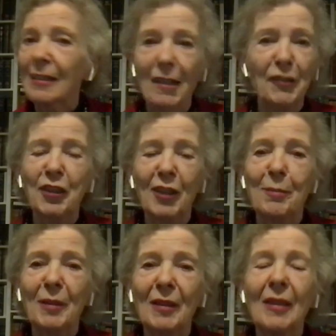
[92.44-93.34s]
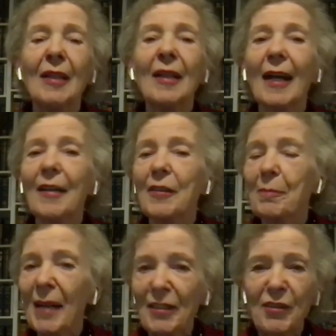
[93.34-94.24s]
becoming a lot cheaper
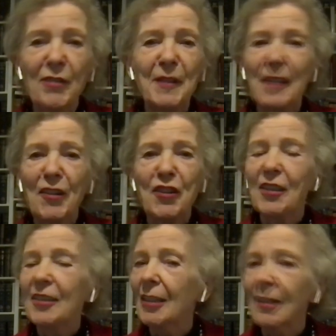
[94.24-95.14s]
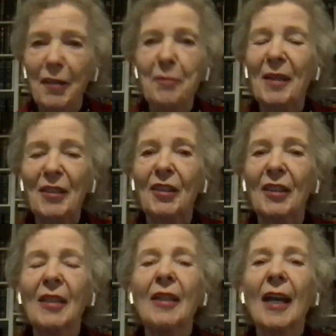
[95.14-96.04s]
and the battery retention is a lot
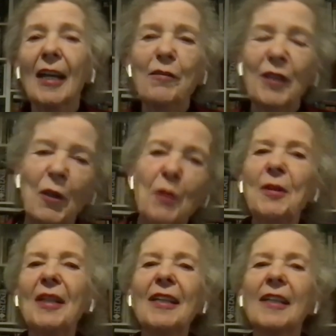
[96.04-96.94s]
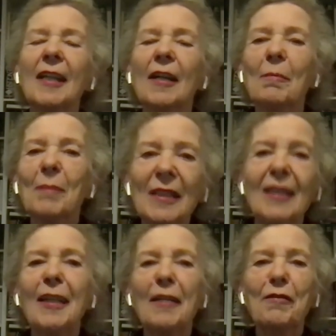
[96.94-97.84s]
better. And if we only
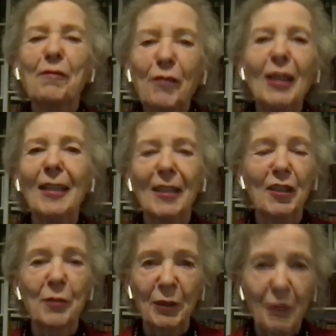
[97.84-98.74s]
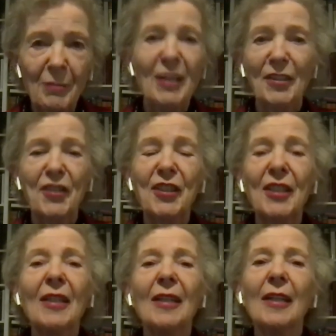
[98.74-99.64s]
believed fully in it, which we
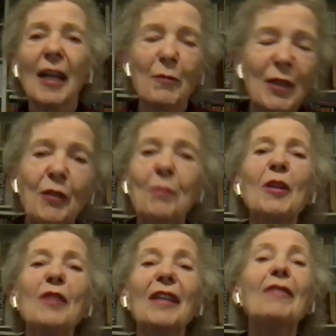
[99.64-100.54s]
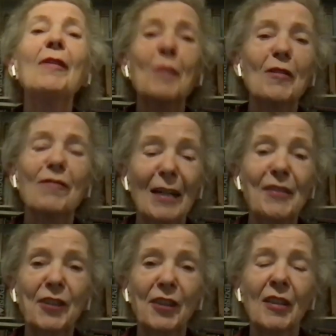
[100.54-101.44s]
must, we could move even
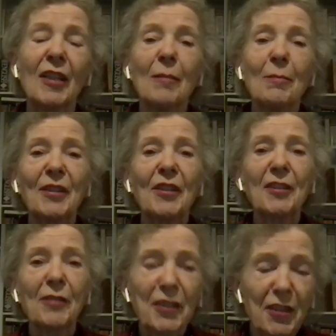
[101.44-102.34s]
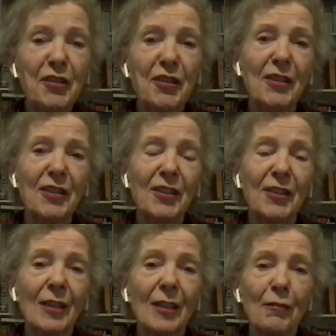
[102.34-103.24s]
more faster. But there's a
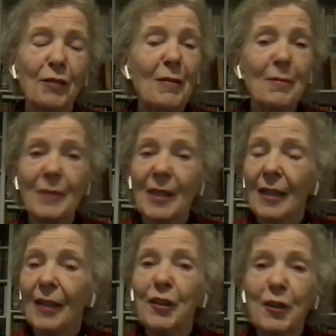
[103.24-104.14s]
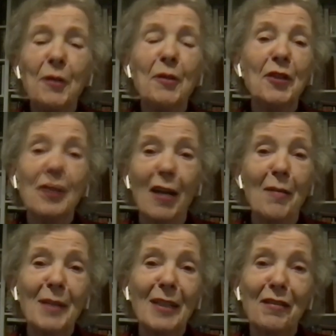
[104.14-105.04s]
resistance from a
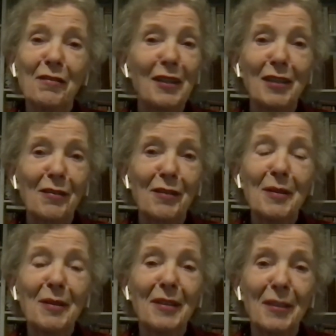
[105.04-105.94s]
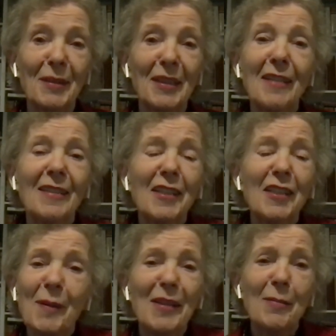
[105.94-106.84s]
huge lobby of fossil fuels. I mean,
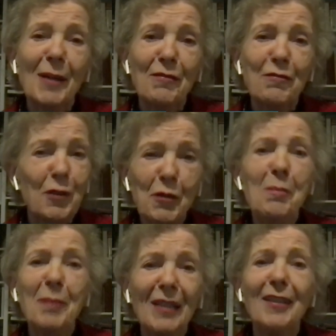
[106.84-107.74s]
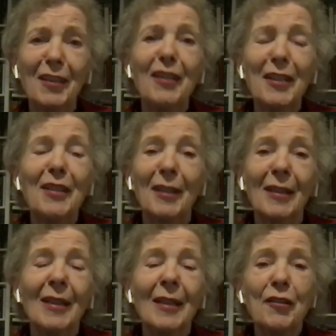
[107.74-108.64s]
they spend about $4 billion a
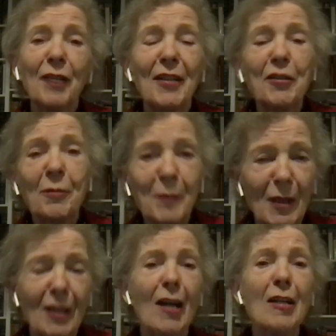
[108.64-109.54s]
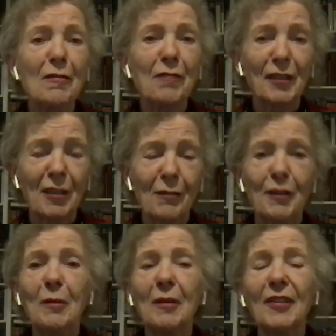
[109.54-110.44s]
year trying to prolong
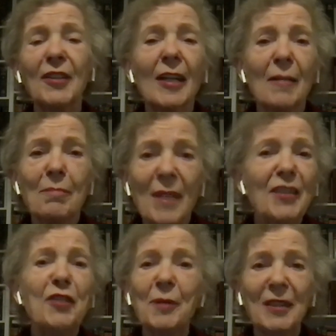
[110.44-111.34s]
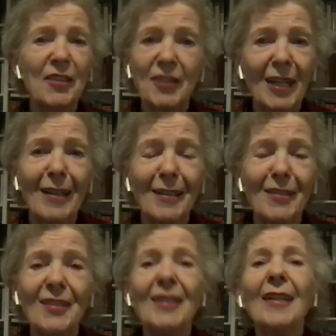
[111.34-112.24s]
fossil fuels, mess with the
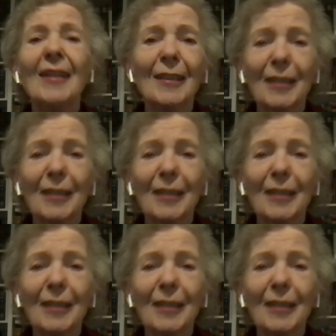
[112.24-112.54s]
science,